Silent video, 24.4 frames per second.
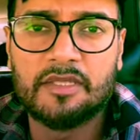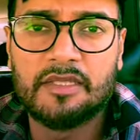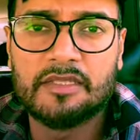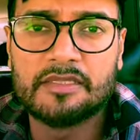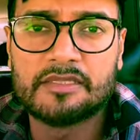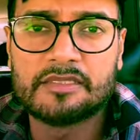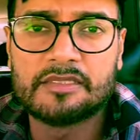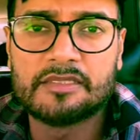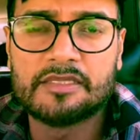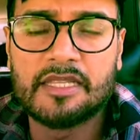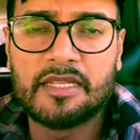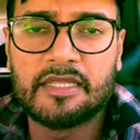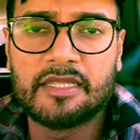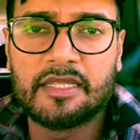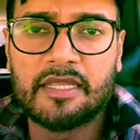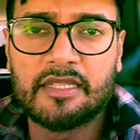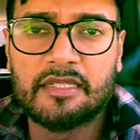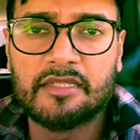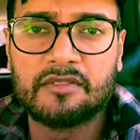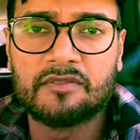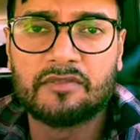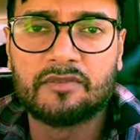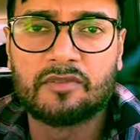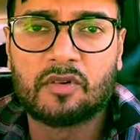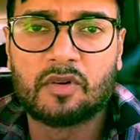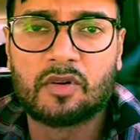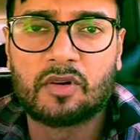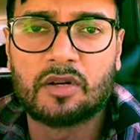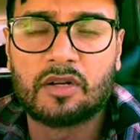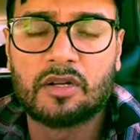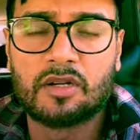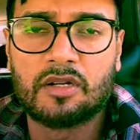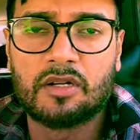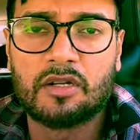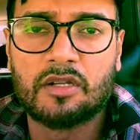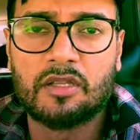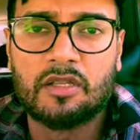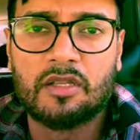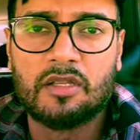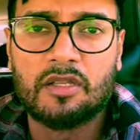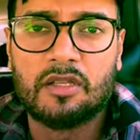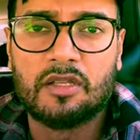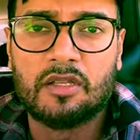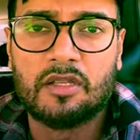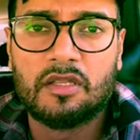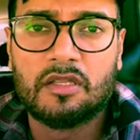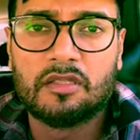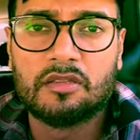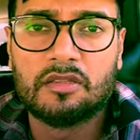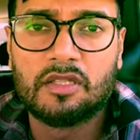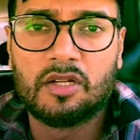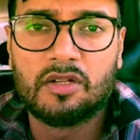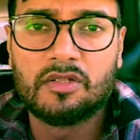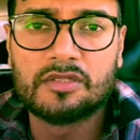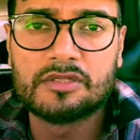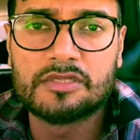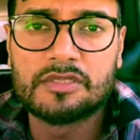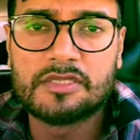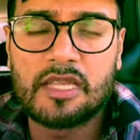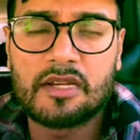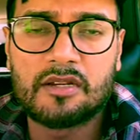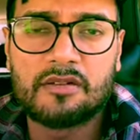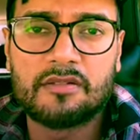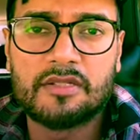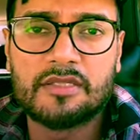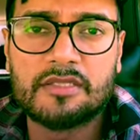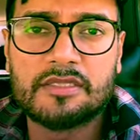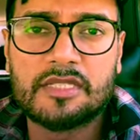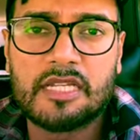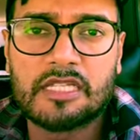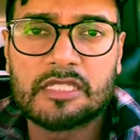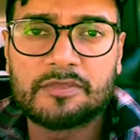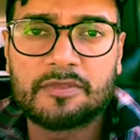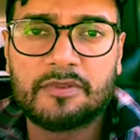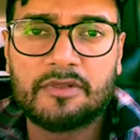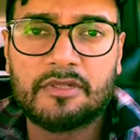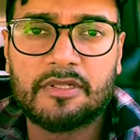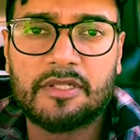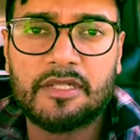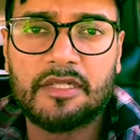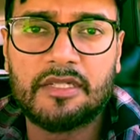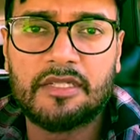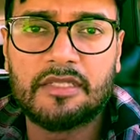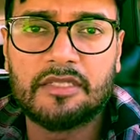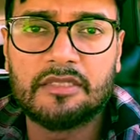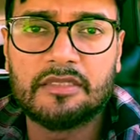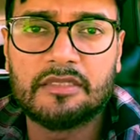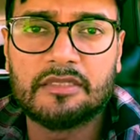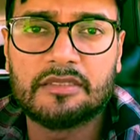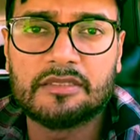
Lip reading: It's dedicated for those that are in desperate need.